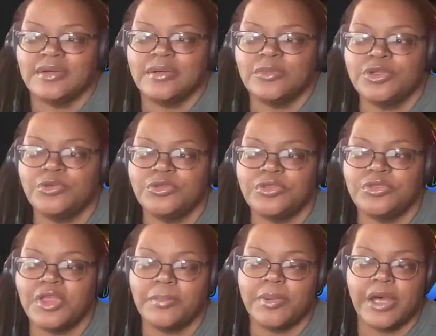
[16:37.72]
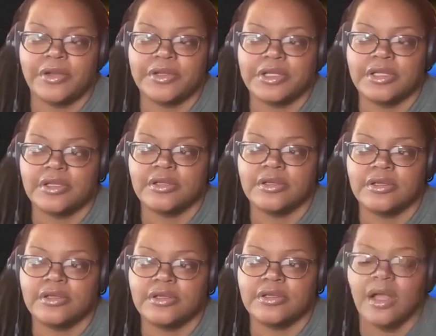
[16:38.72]
And when you think about it,
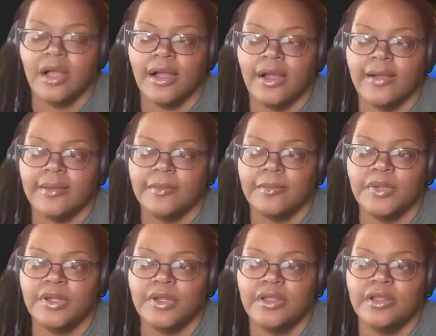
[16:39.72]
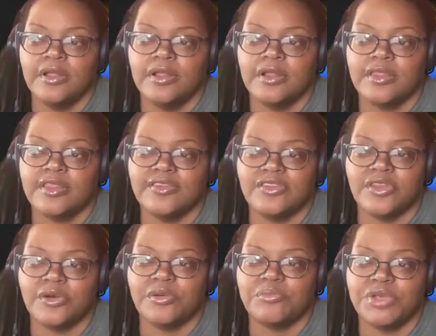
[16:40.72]
um, just
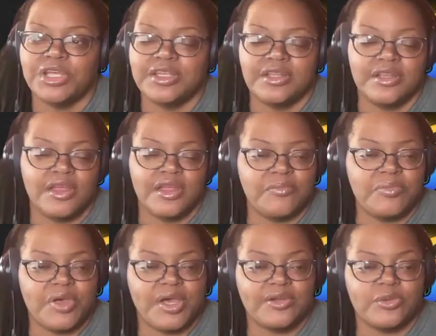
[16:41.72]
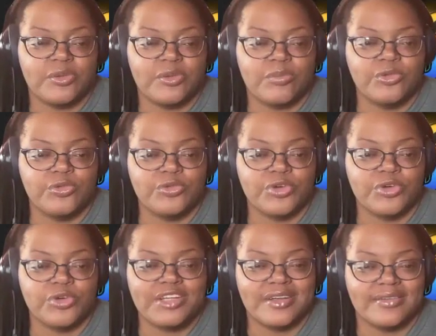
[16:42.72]
their immediate impact on both
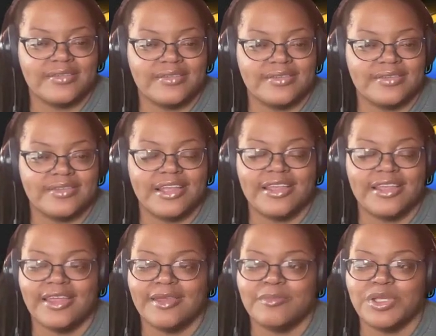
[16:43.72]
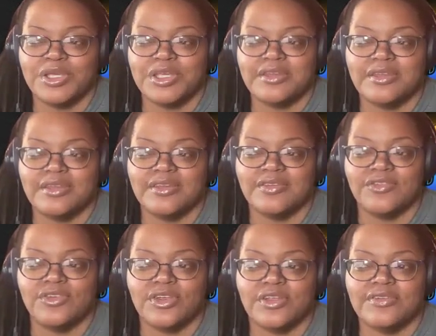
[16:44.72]
franchises. They came in and
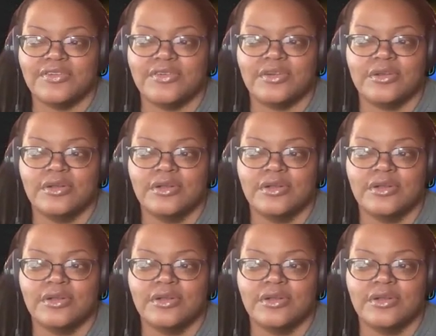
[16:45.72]
just